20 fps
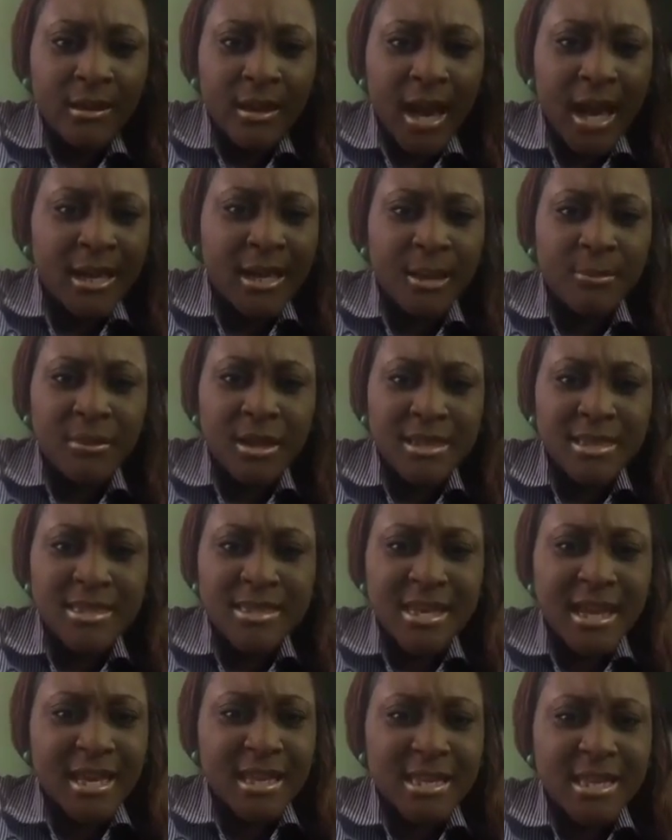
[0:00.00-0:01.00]
And I'm not
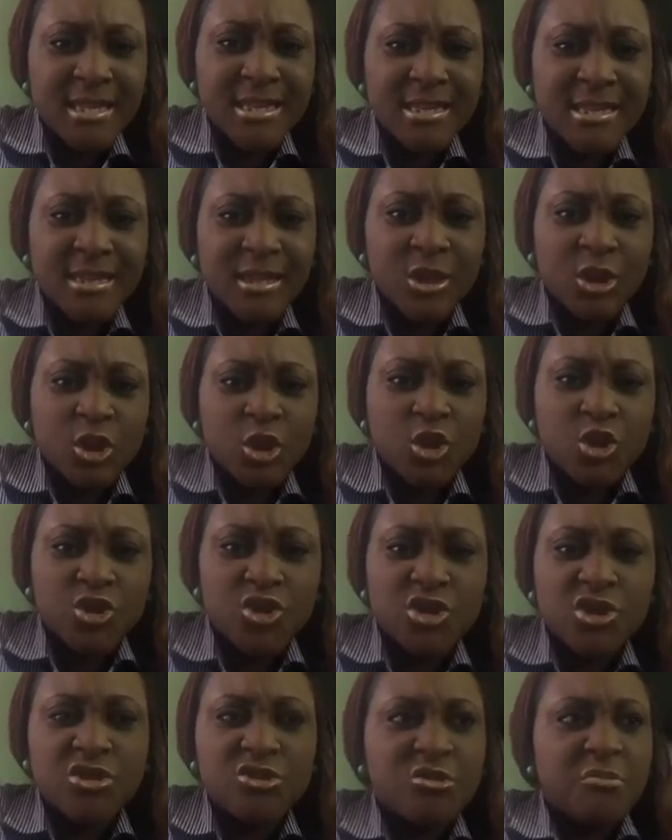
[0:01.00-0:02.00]
saying this
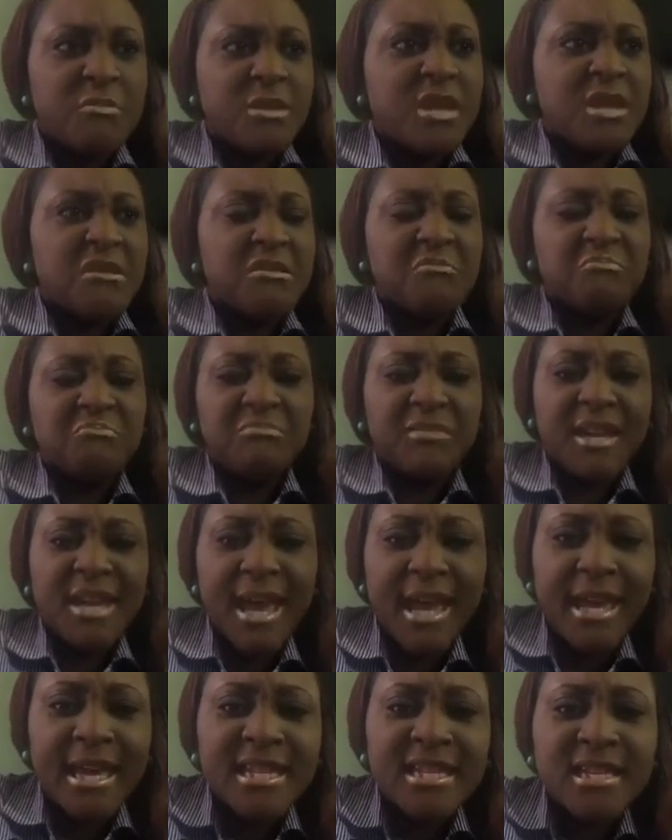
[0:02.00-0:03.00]
to be
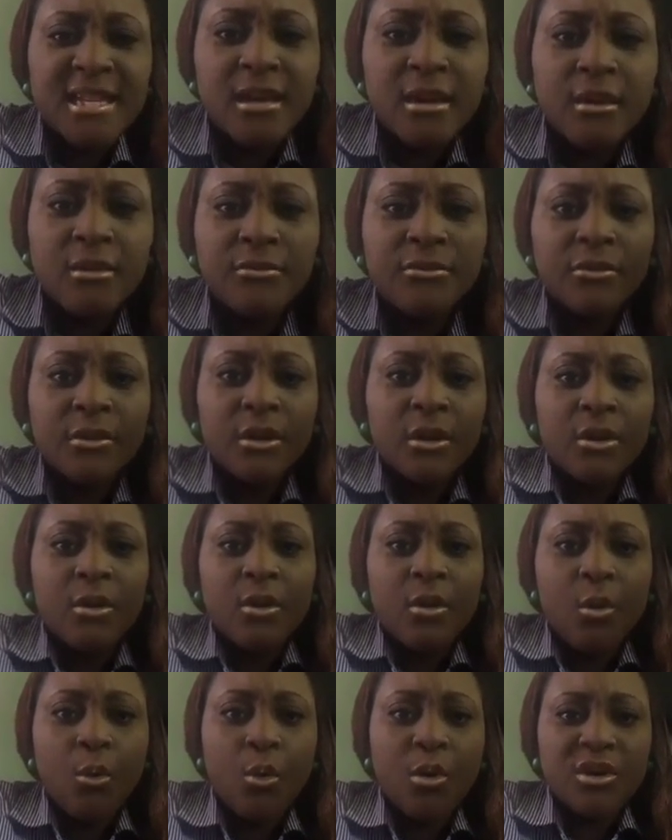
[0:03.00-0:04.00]
negative
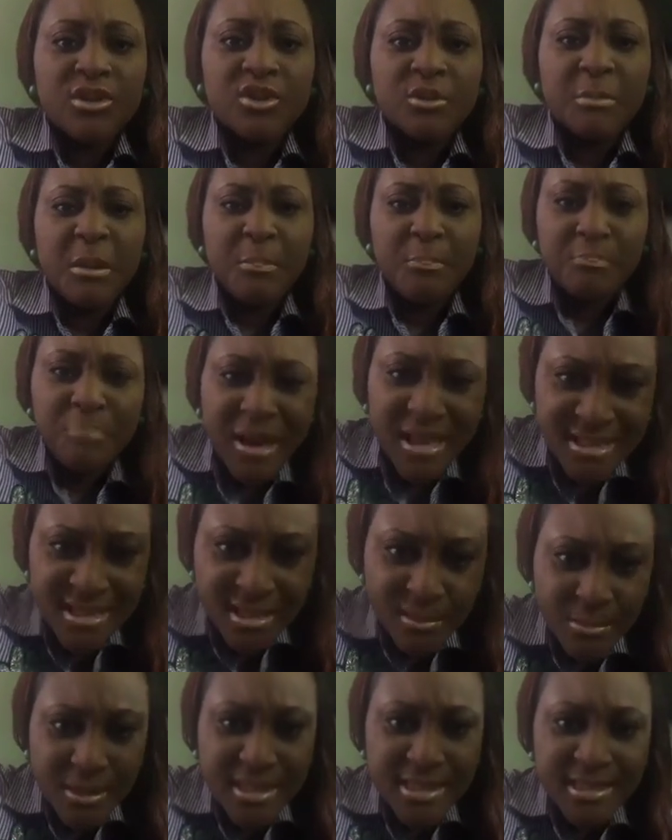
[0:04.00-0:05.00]
or to be
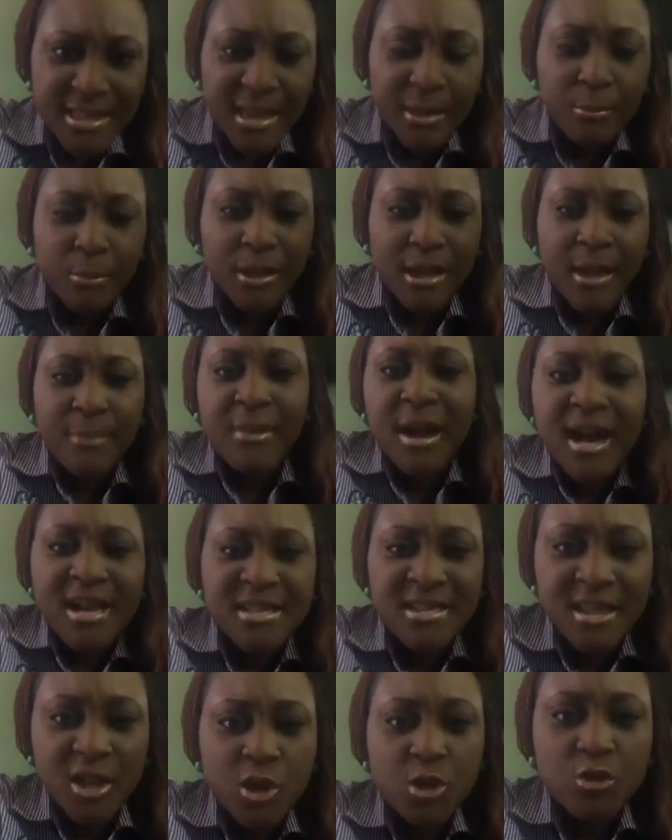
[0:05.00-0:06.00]
pessimistic, but I'm
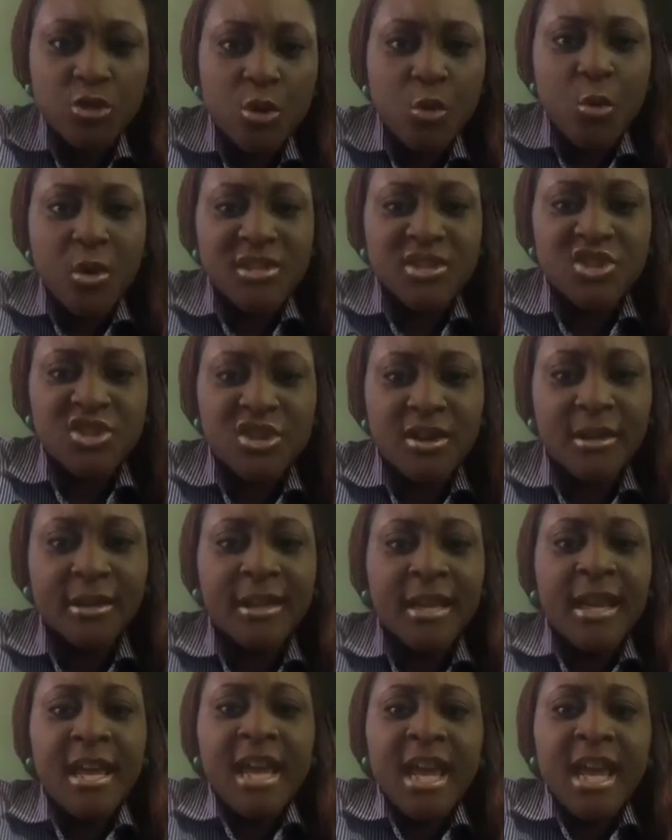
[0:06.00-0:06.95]
asking you the question.